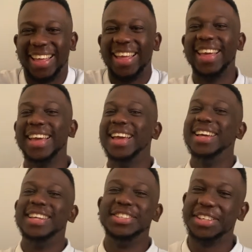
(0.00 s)
Do
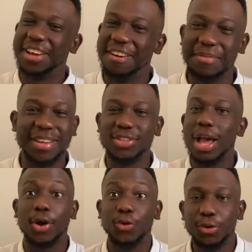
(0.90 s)
you get what I mean? So
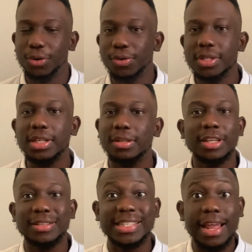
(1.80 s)
I couldn't lose
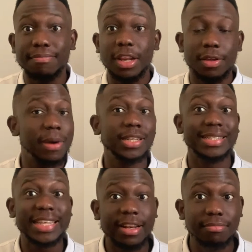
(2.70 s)
it. 10 million,
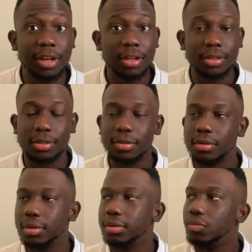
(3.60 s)
imagine 10 million.
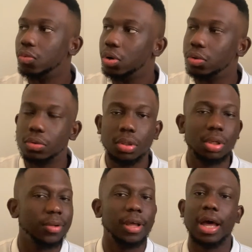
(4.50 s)
Whoa.
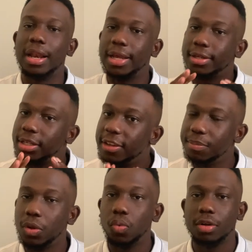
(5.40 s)
I like, give
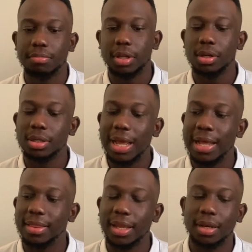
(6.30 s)
me 1 million.
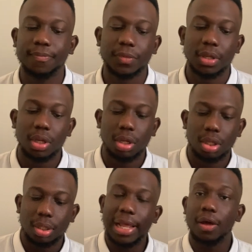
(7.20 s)
And then,
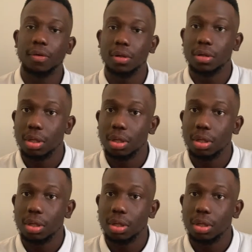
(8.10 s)
now,